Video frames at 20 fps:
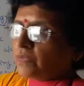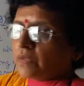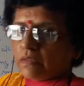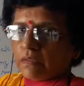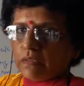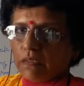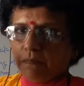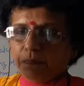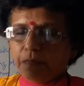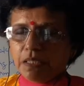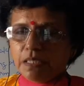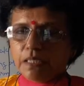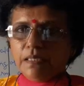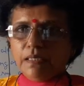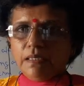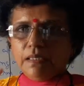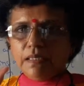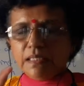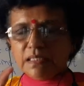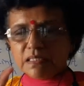the
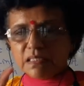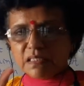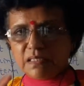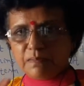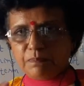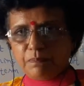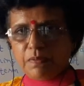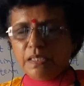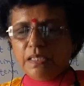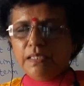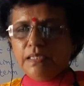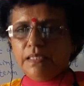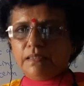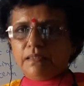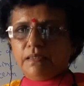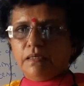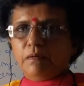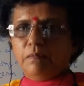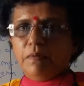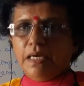period is
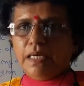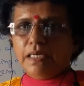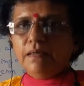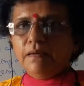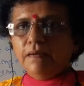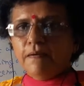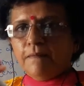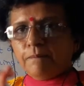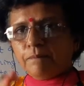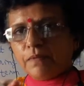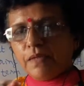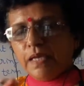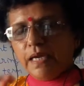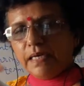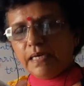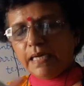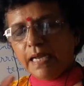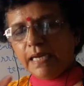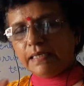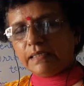predetermined
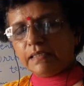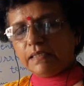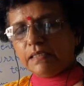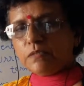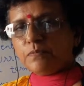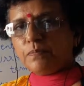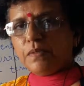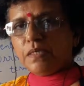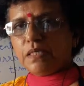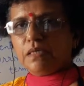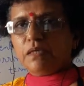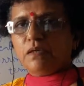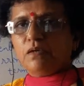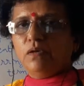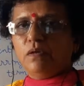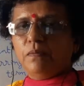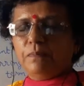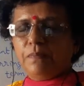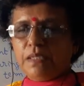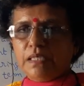that at this
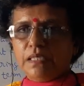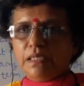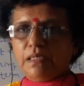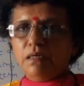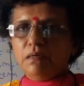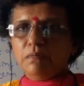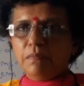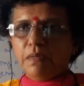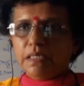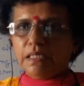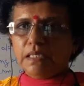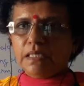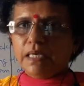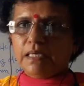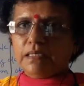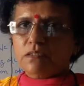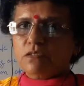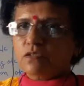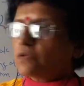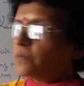particular period money
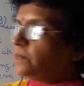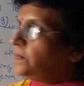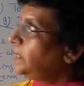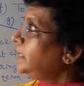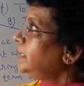has to be